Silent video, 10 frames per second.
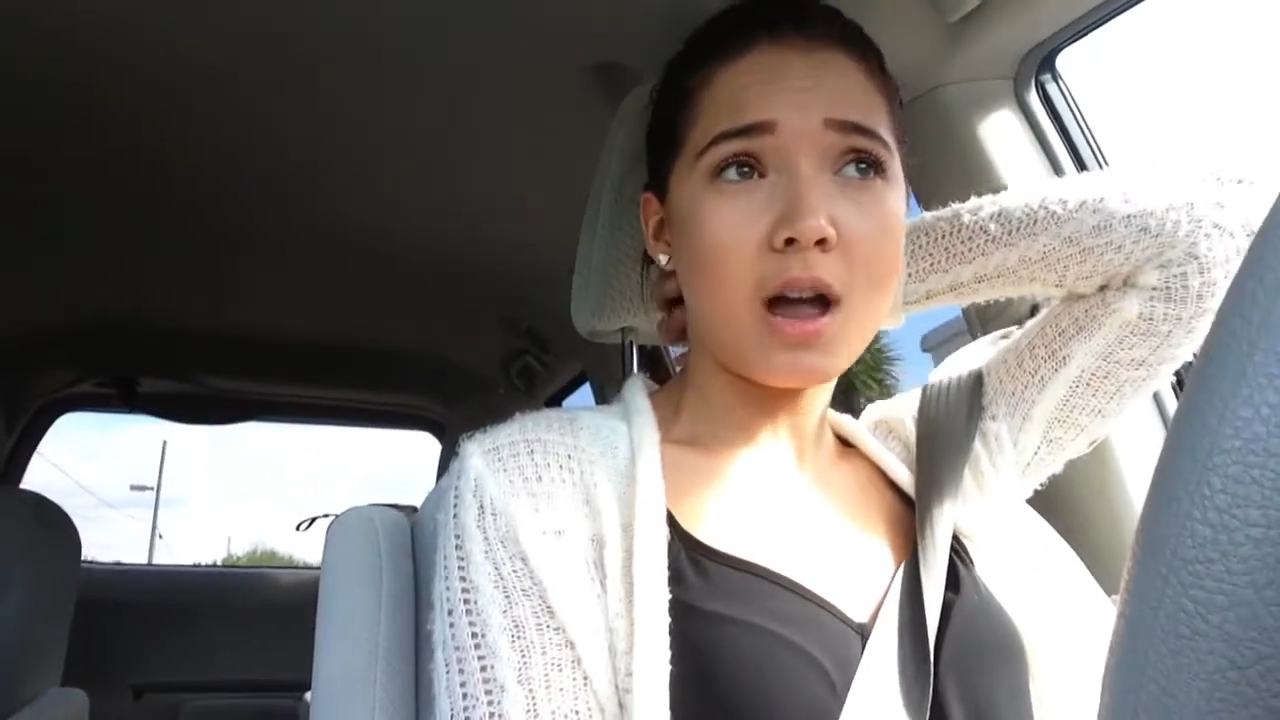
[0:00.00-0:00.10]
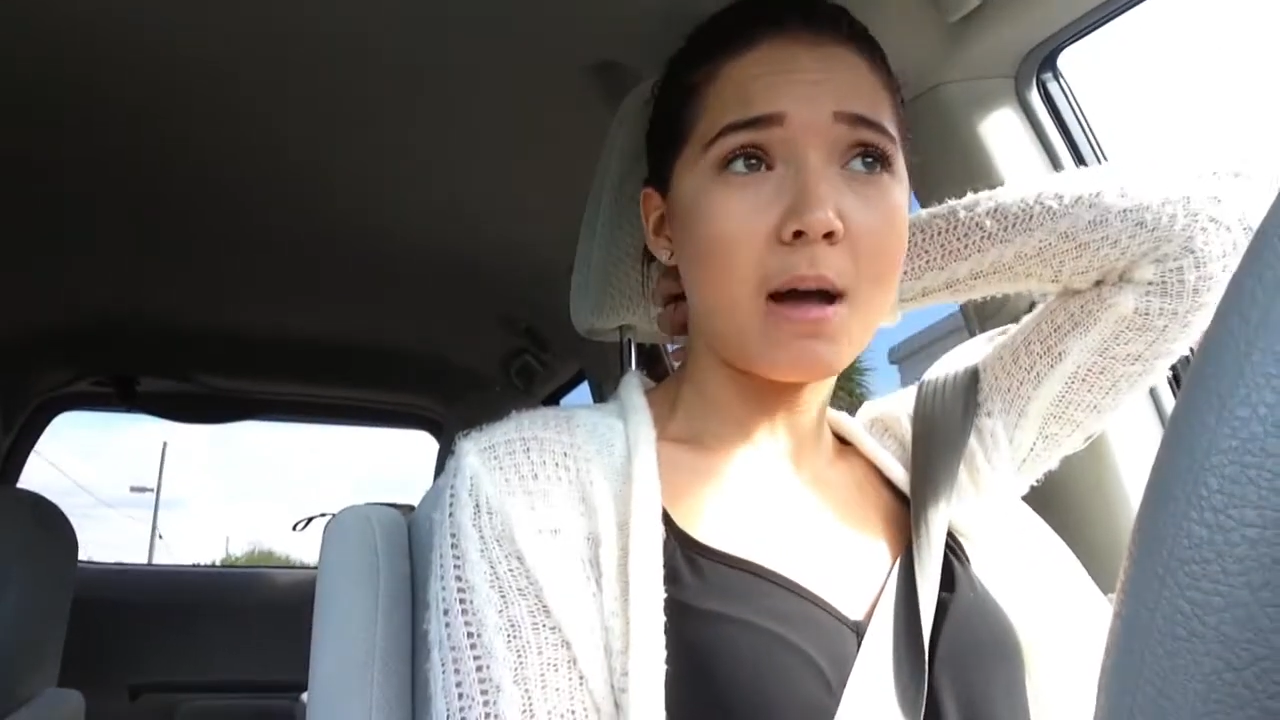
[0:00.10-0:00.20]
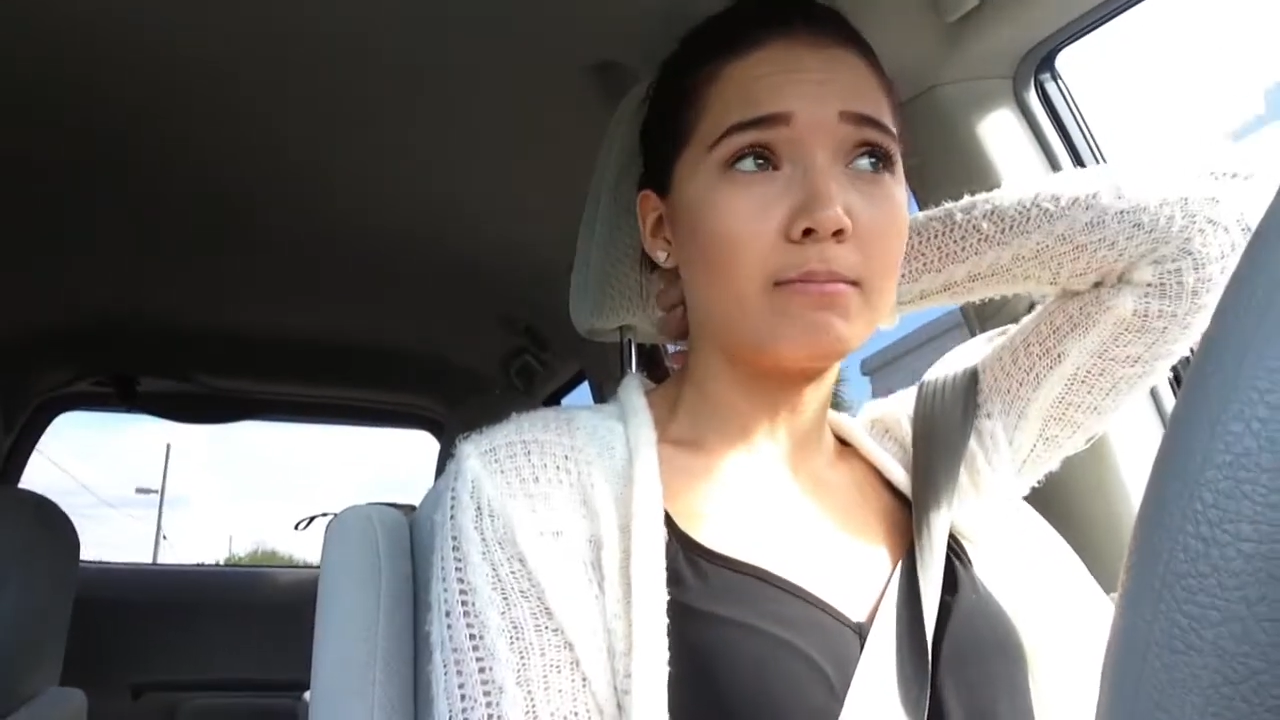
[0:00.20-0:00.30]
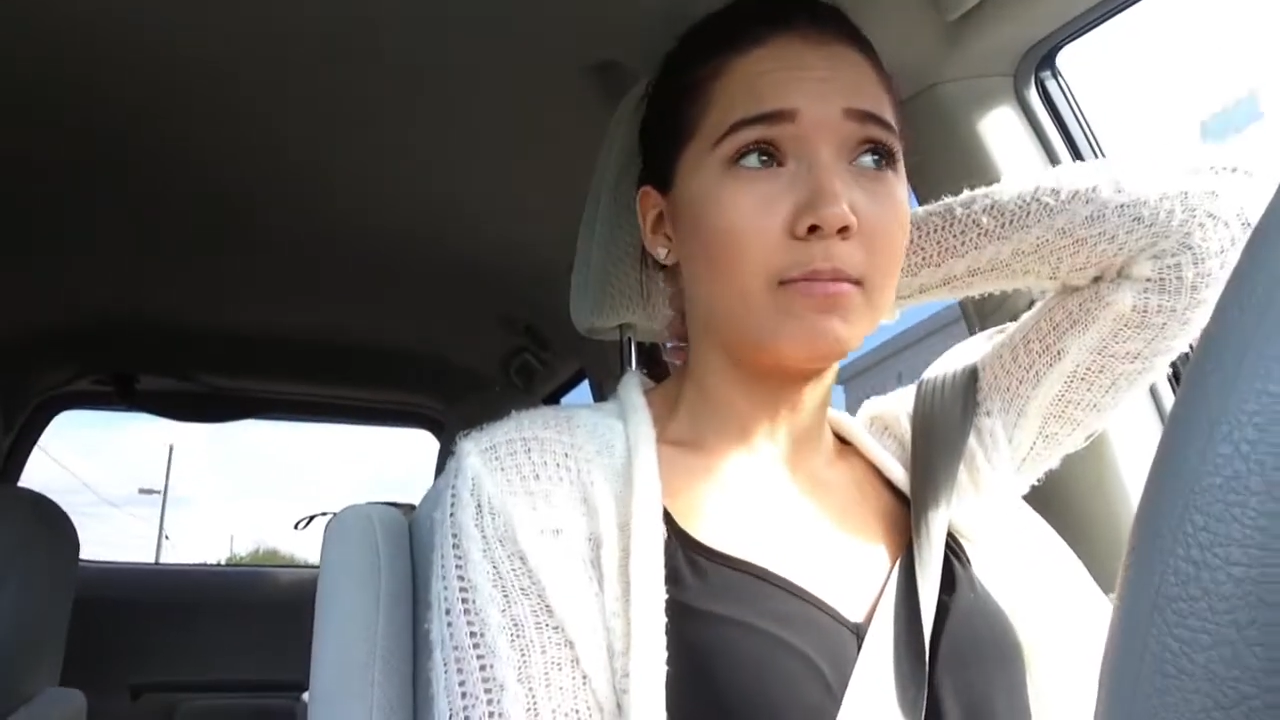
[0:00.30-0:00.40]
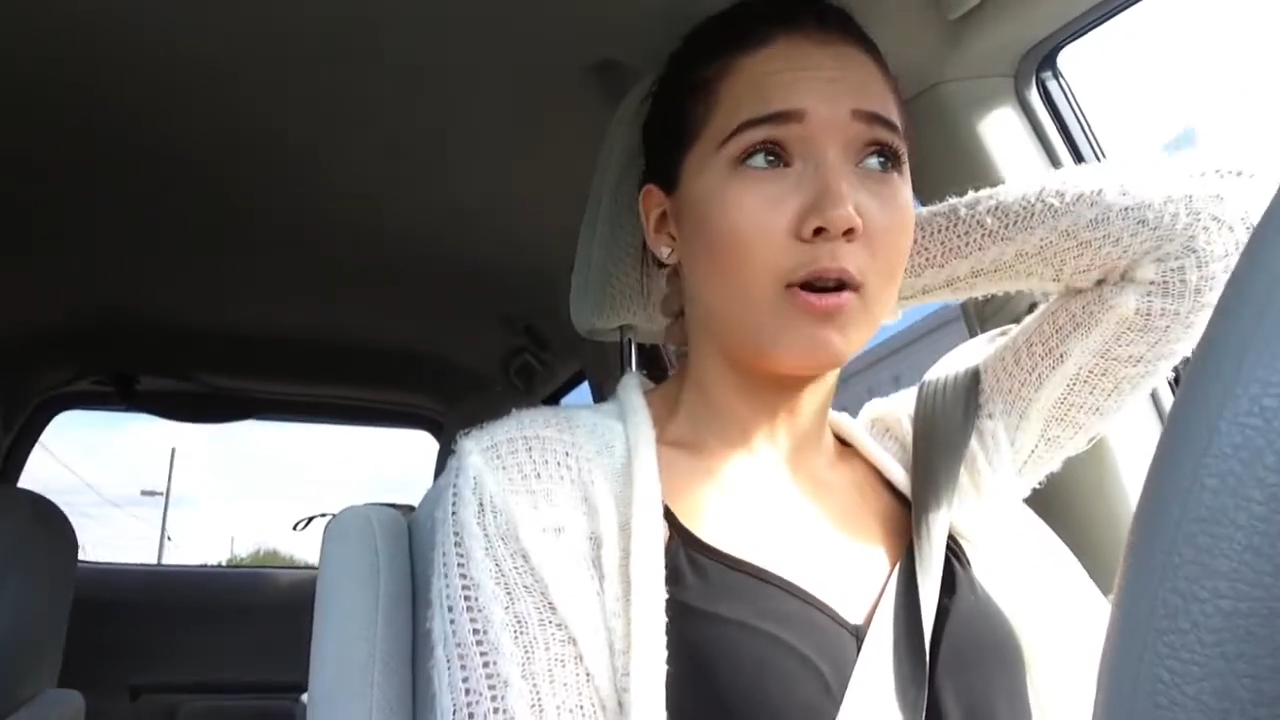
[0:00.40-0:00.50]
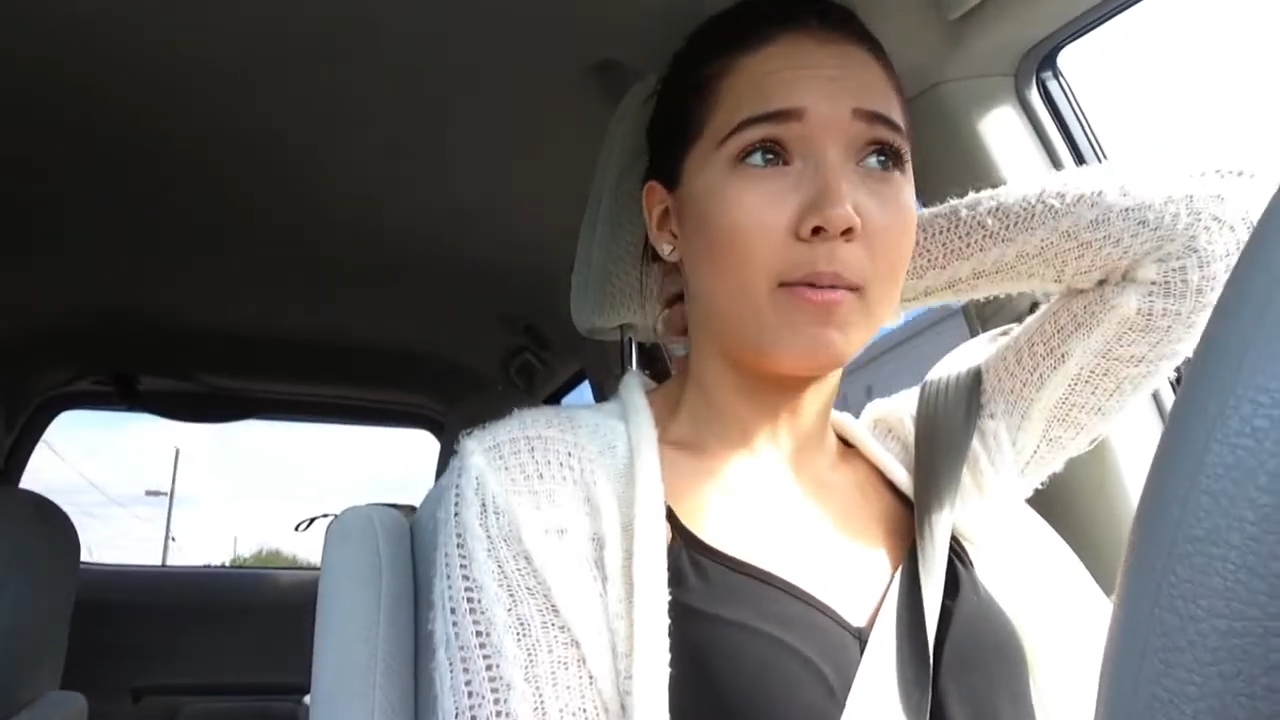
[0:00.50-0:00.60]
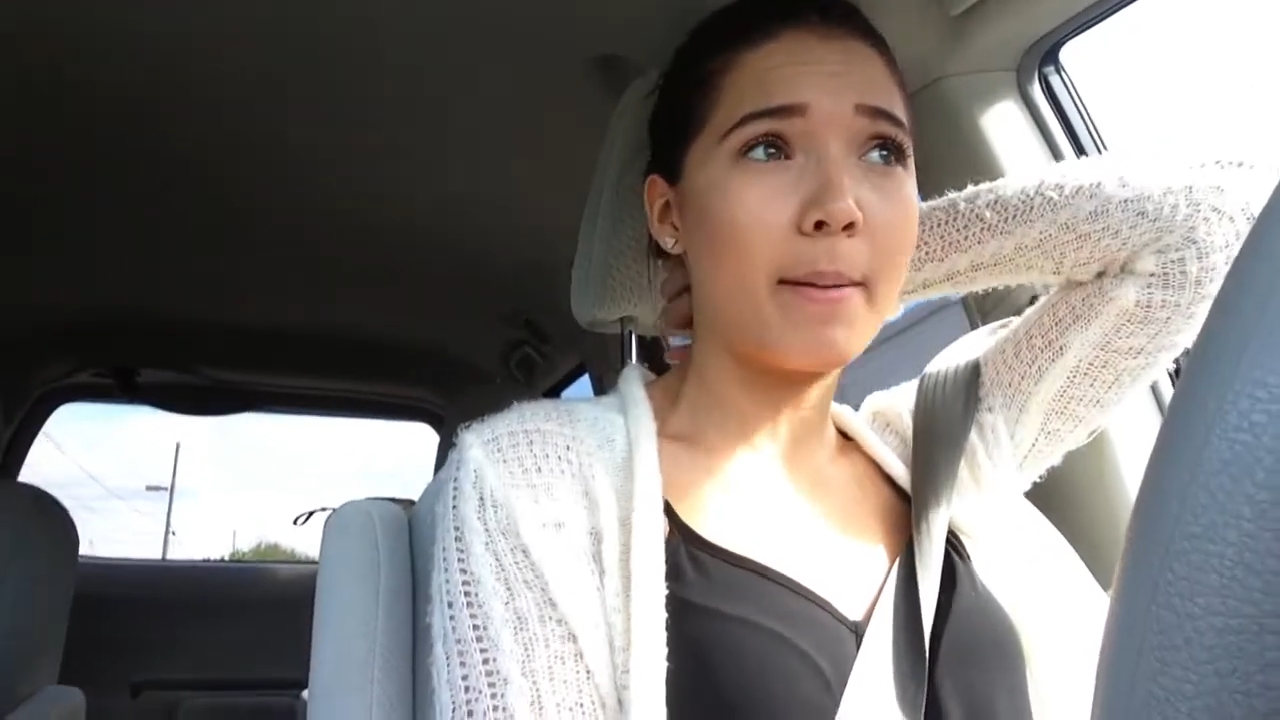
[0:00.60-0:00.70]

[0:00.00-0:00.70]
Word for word: I'm all by